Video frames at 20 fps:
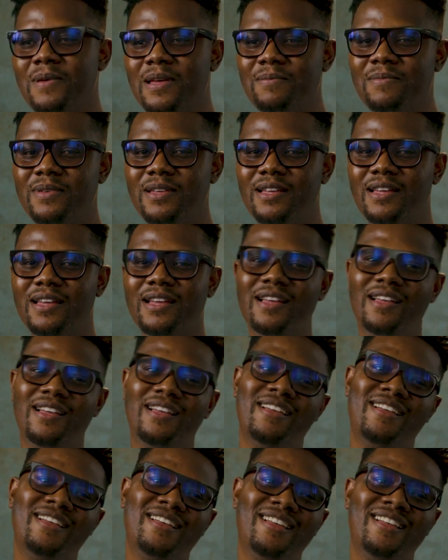for the first time? It
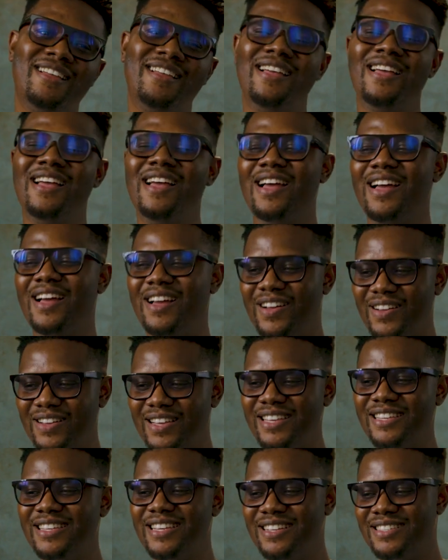was a boy, right?
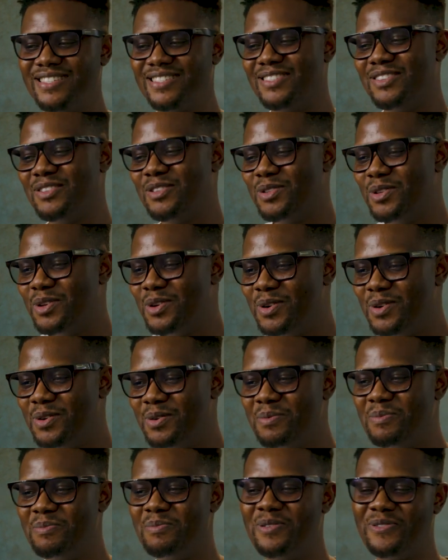Okay, yes.
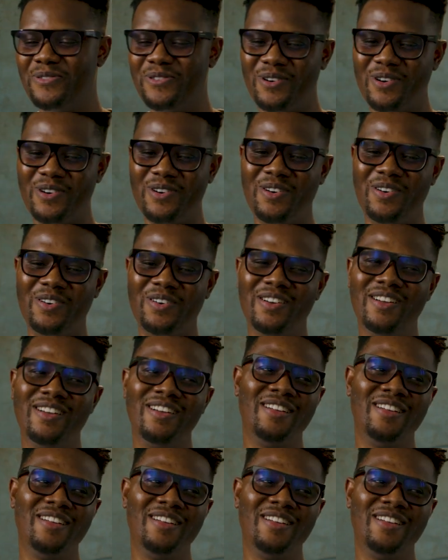So before,